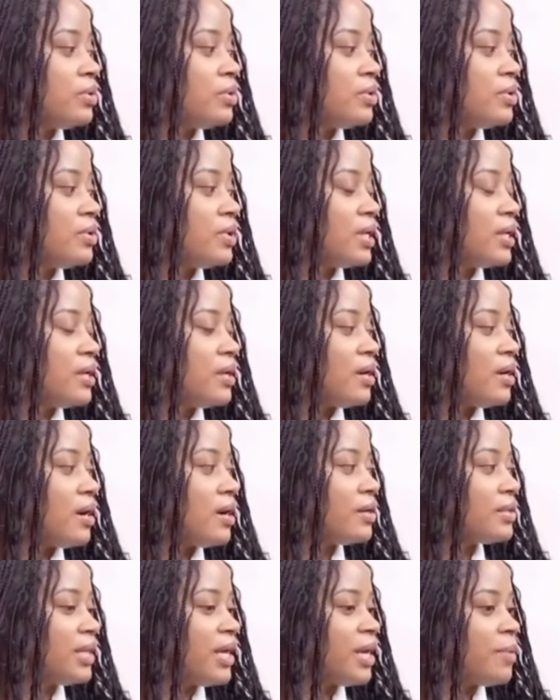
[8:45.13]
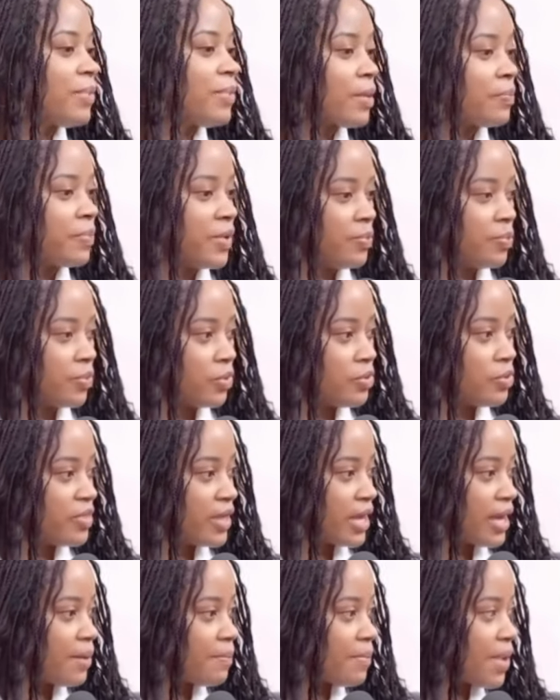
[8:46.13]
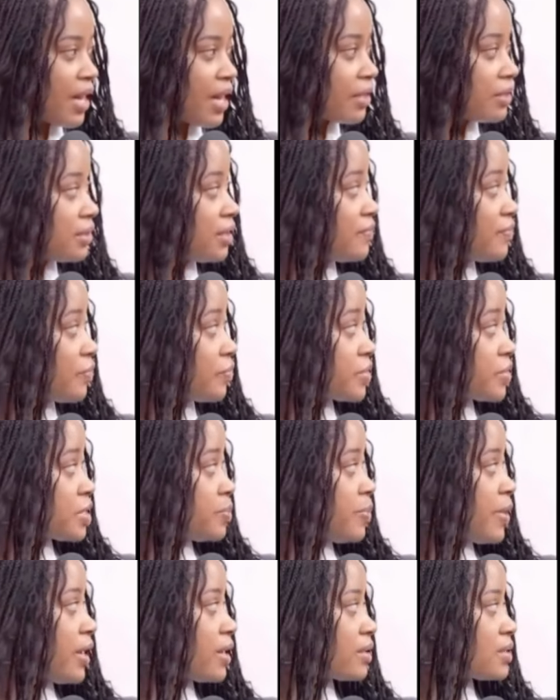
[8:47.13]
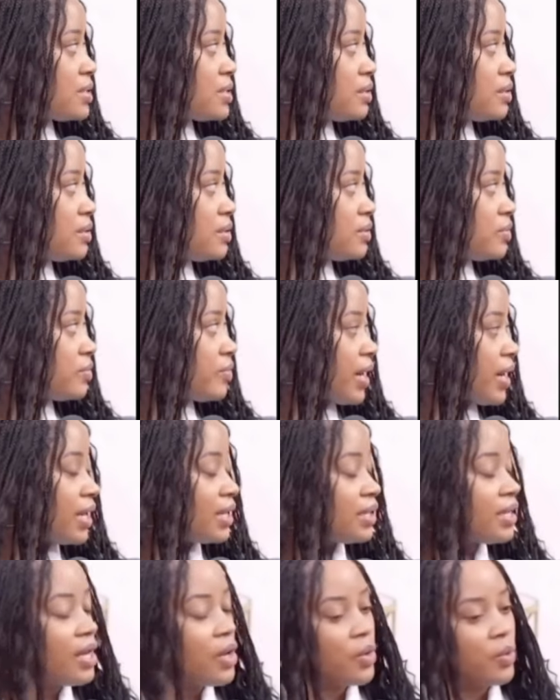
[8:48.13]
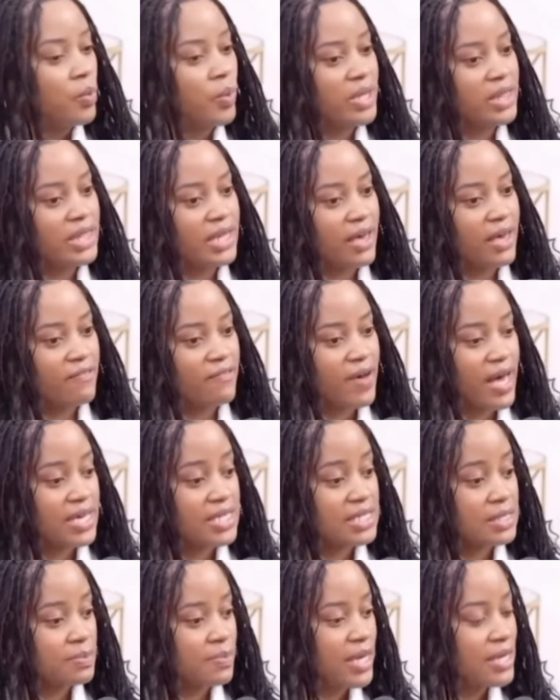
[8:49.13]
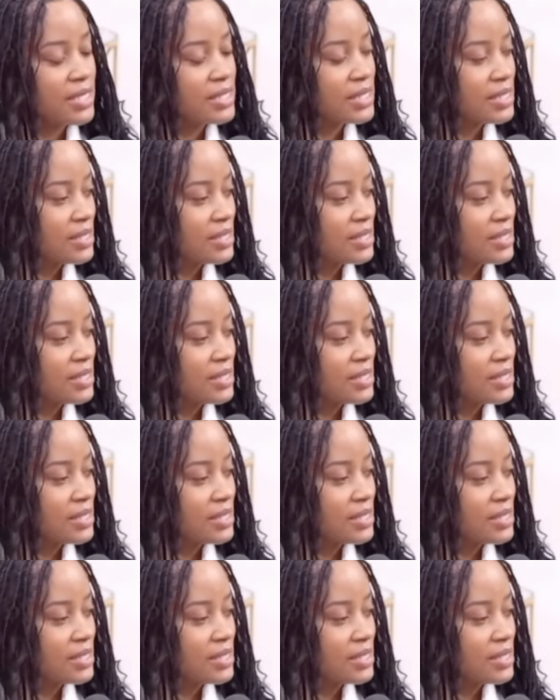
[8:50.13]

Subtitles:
We have a hard time with that. And that makes a lioness's job doubly hard.